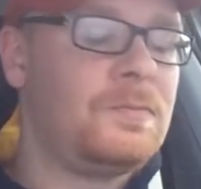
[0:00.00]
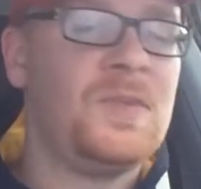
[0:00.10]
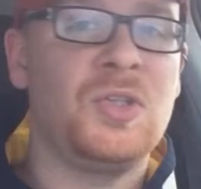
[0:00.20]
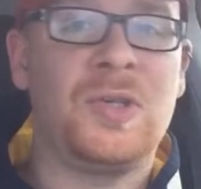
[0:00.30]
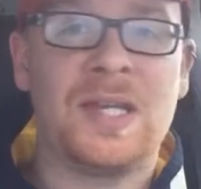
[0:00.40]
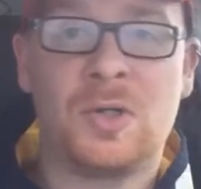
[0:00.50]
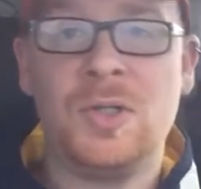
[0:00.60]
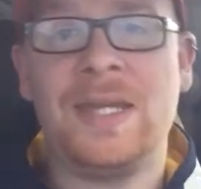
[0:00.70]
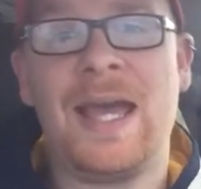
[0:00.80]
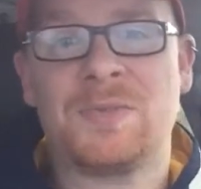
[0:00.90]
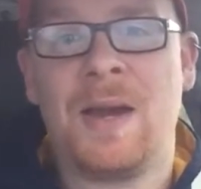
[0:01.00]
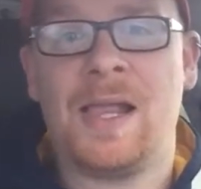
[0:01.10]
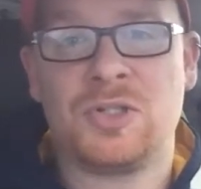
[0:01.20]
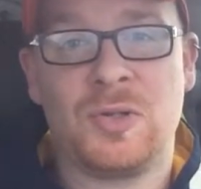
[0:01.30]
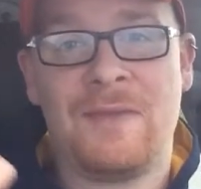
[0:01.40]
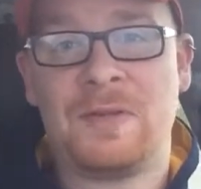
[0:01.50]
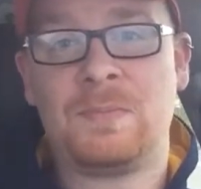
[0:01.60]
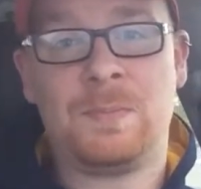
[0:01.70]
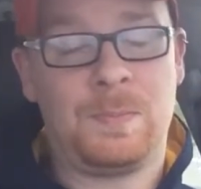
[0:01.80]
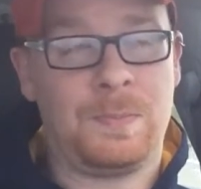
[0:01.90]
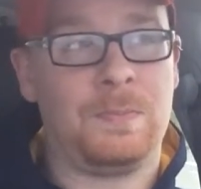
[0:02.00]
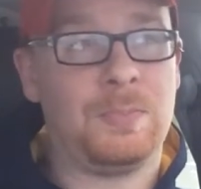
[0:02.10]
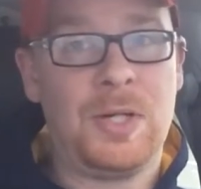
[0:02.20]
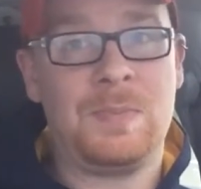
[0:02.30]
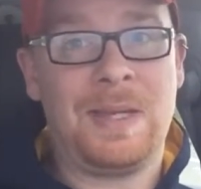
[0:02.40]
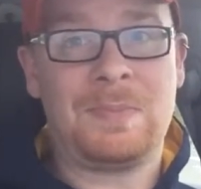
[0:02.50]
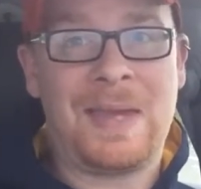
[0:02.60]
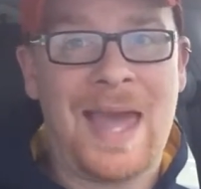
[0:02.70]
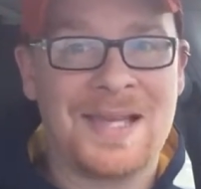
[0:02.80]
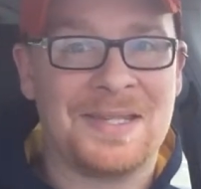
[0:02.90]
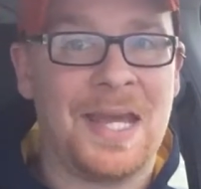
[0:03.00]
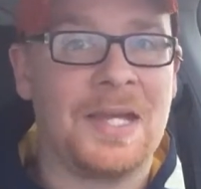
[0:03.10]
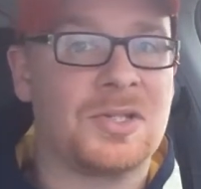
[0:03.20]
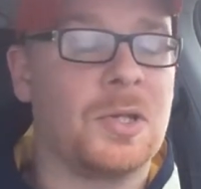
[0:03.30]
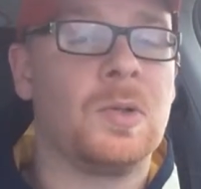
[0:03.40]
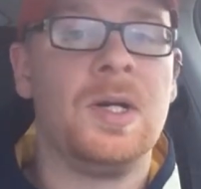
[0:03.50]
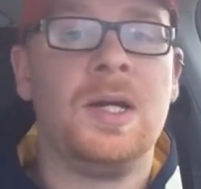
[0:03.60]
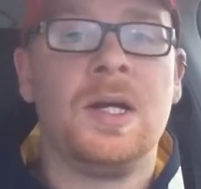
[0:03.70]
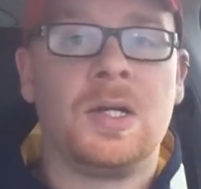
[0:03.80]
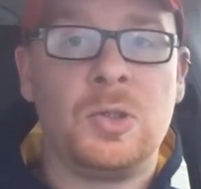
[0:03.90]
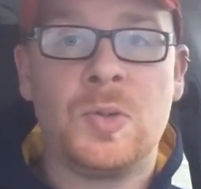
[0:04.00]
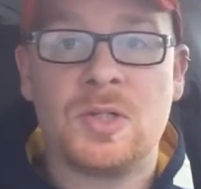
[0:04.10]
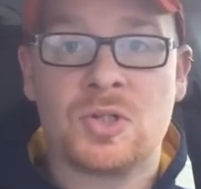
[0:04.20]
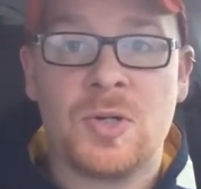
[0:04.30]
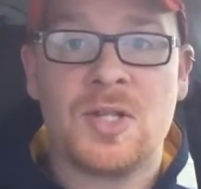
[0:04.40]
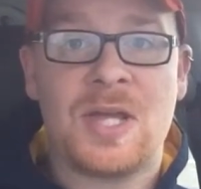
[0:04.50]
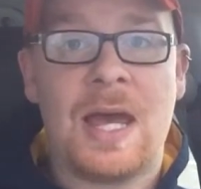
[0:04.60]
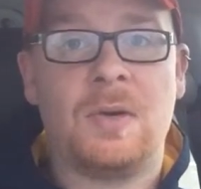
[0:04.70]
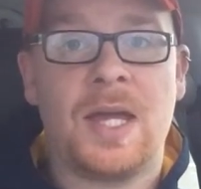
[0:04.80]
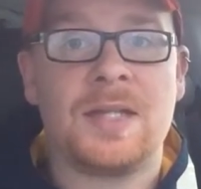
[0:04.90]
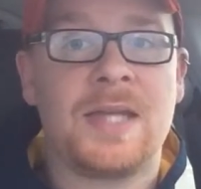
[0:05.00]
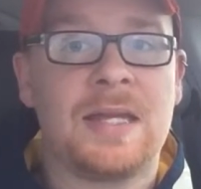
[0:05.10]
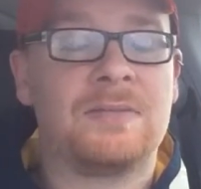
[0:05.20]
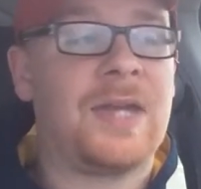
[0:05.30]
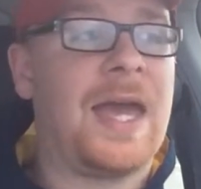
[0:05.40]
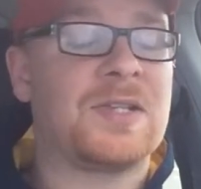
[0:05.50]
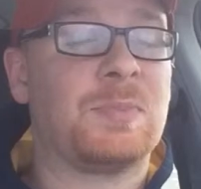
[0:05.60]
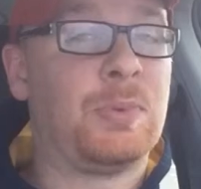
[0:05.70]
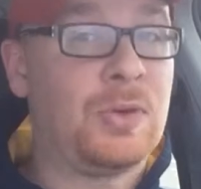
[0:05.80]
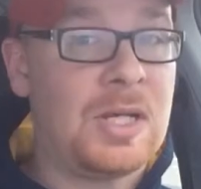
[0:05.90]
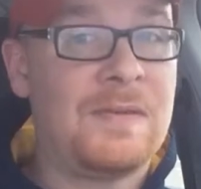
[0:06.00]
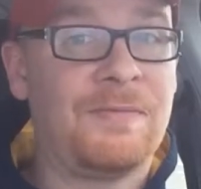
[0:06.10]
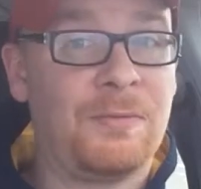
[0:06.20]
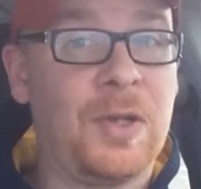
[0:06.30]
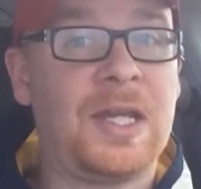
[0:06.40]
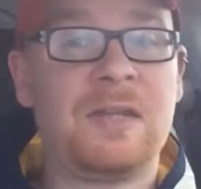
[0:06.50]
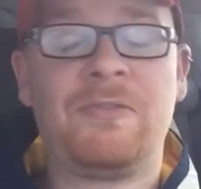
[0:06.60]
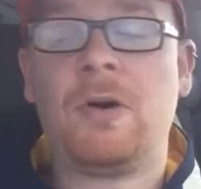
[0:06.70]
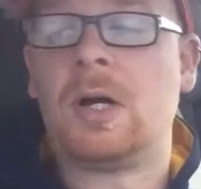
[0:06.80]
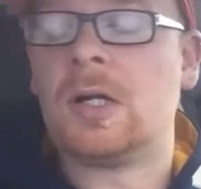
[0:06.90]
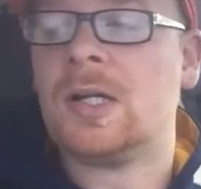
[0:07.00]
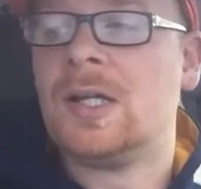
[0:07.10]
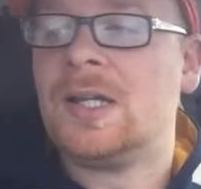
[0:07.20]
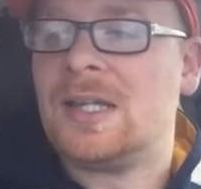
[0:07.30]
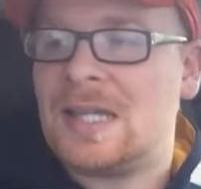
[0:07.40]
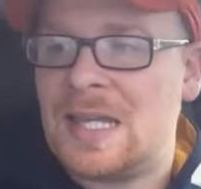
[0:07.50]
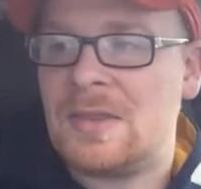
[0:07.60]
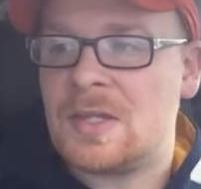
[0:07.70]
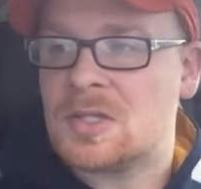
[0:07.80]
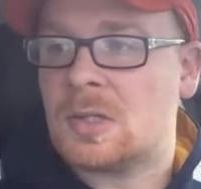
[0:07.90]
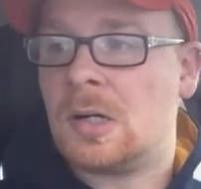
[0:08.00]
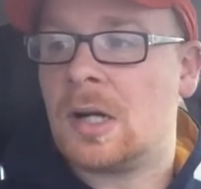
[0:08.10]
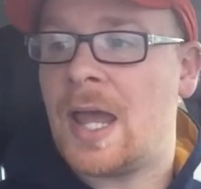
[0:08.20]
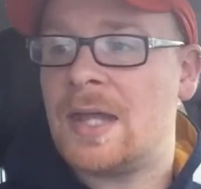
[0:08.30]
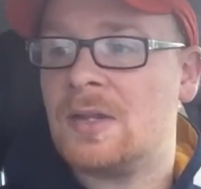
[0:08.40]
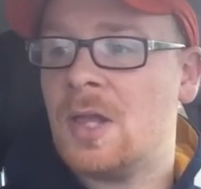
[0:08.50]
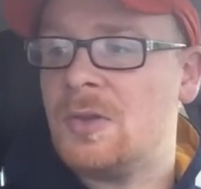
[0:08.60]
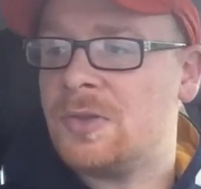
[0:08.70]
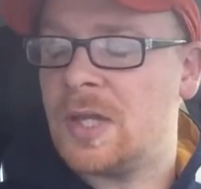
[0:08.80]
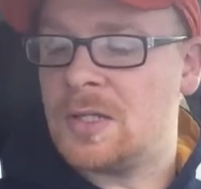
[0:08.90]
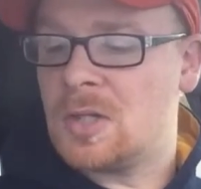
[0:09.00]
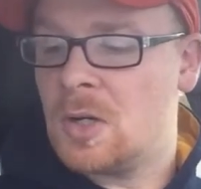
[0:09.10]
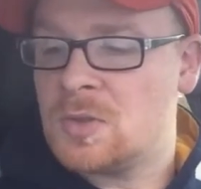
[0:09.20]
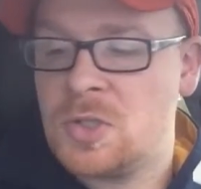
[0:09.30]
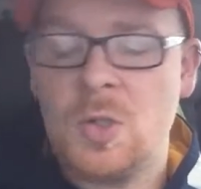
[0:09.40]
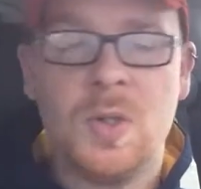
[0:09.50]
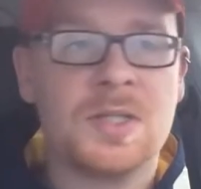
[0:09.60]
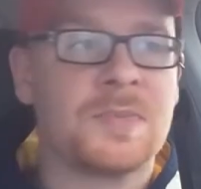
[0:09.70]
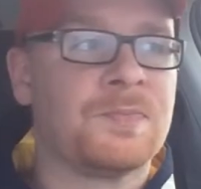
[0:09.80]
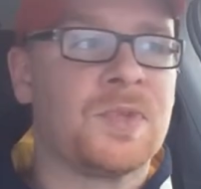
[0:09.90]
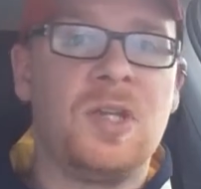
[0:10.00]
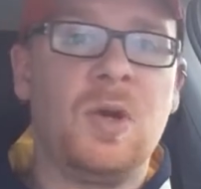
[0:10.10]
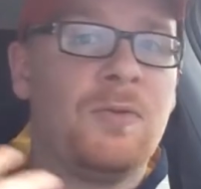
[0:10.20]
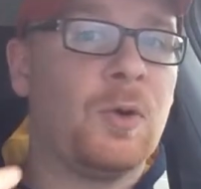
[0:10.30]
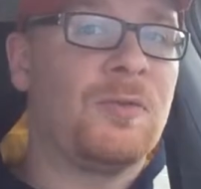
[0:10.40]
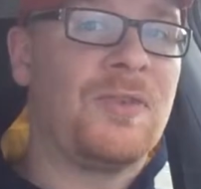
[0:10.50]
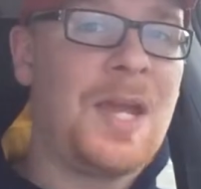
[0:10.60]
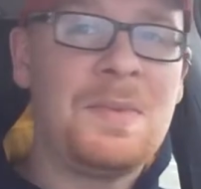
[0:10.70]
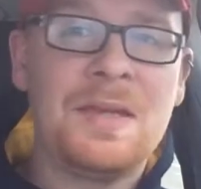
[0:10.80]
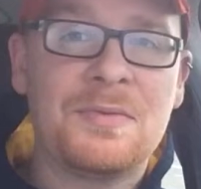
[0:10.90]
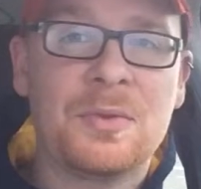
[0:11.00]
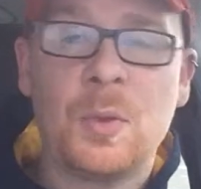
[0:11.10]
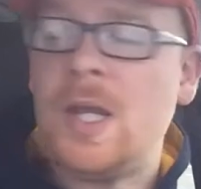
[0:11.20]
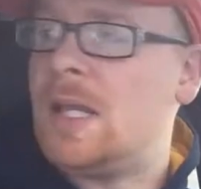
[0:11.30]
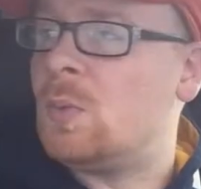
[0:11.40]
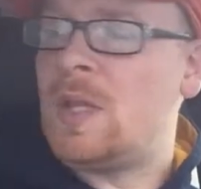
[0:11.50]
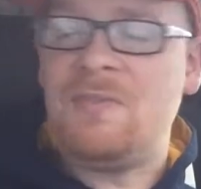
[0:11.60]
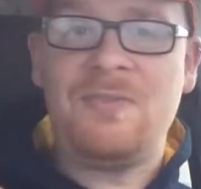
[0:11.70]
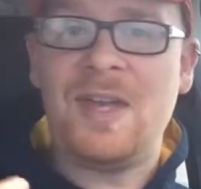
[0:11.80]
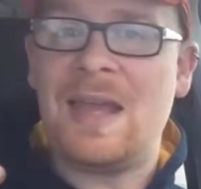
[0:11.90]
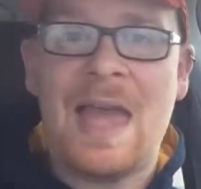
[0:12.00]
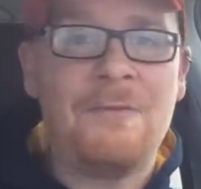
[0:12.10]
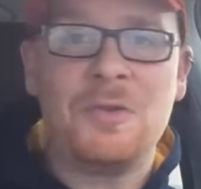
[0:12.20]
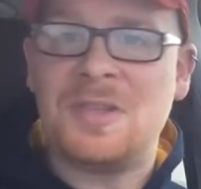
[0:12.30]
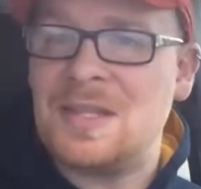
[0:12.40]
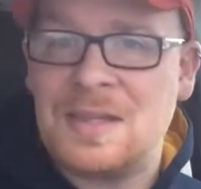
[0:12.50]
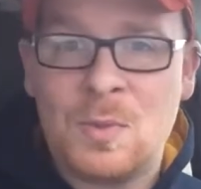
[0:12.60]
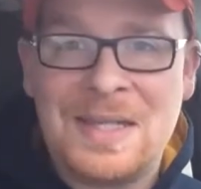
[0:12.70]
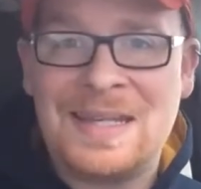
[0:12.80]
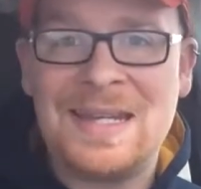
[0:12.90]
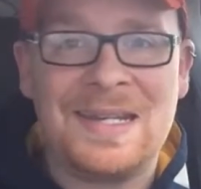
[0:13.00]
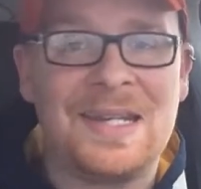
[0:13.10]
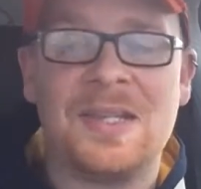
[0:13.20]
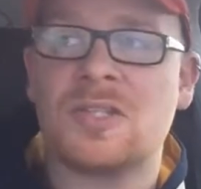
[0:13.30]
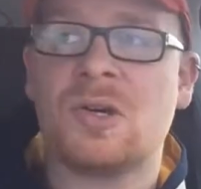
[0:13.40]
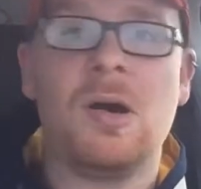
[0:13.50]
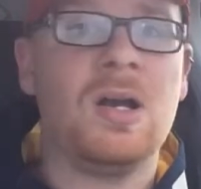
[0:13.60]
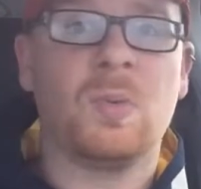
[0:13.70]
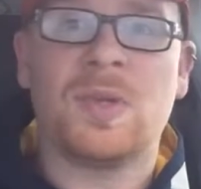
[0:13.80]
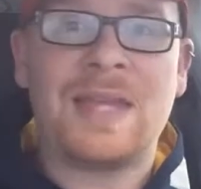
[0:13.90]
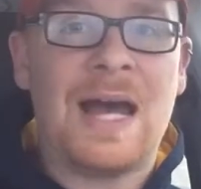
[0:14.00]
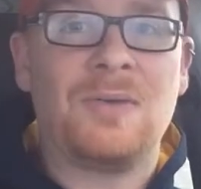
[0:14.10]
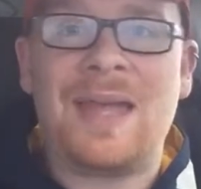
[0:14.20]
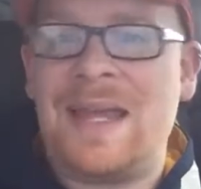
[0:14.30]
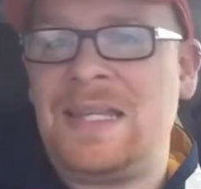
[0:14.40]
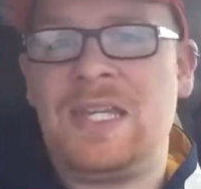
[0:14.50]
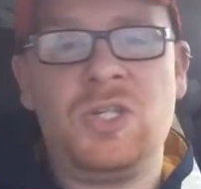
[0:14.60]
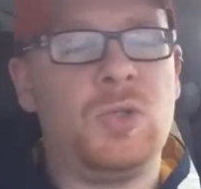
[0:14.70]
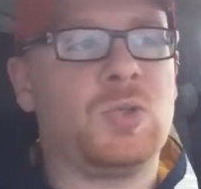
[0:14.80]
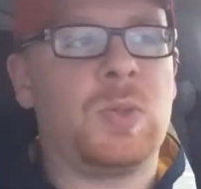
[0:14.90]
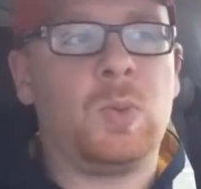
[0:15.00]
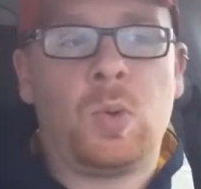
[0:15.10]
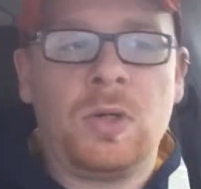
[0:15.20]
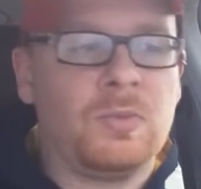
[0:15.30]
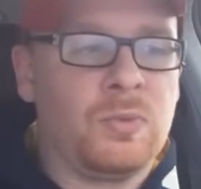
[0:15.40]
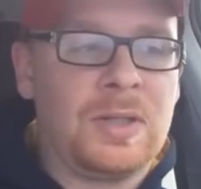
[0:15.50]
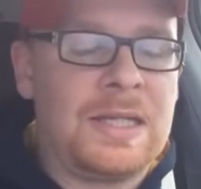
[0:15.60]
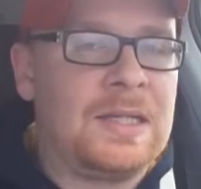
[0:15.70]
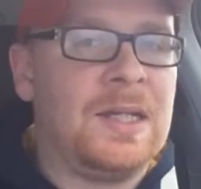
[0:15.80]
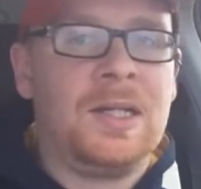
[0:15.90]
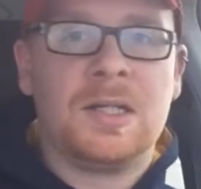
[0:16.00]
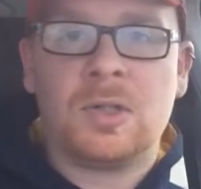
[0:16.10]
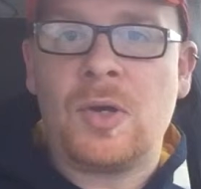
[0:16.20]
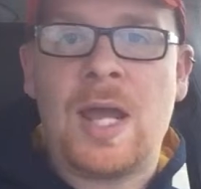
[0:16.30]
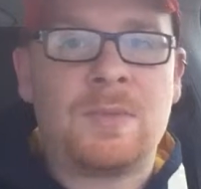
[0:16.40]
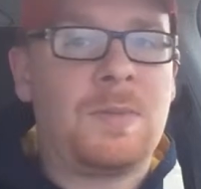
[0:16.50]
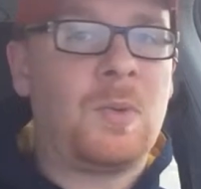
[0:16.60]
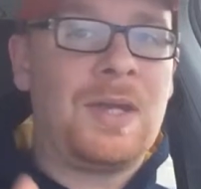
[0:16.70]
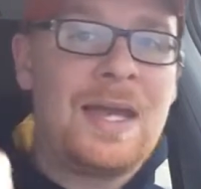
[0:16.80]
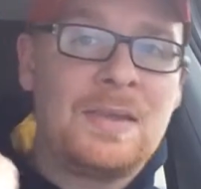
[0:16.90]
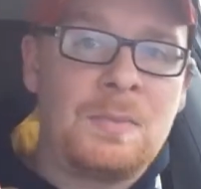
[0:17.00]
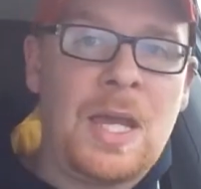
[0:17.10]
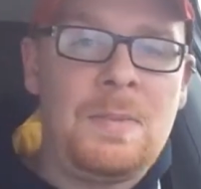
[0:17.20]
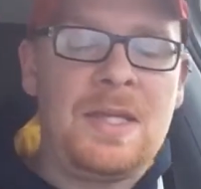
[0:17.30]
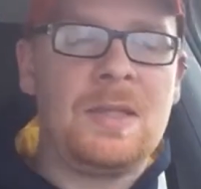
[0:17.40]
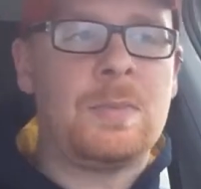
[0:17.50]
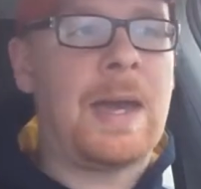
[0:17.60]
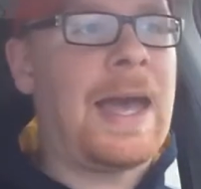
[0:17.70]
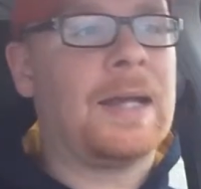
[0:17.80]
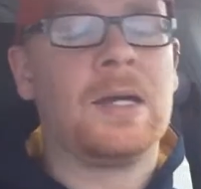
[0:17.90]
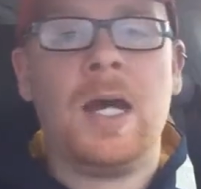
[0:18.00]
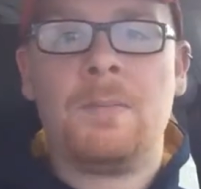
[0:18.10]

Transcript: You get good gas mileage, you have a pretty big gas tank, so you can stretch out a tank of gas pretty freaking far in this car. And another thing though too is, for a family of 3, we fit everything that we needed into this car without any issues. We weren't really cramped. I mean, we had the baby in the back.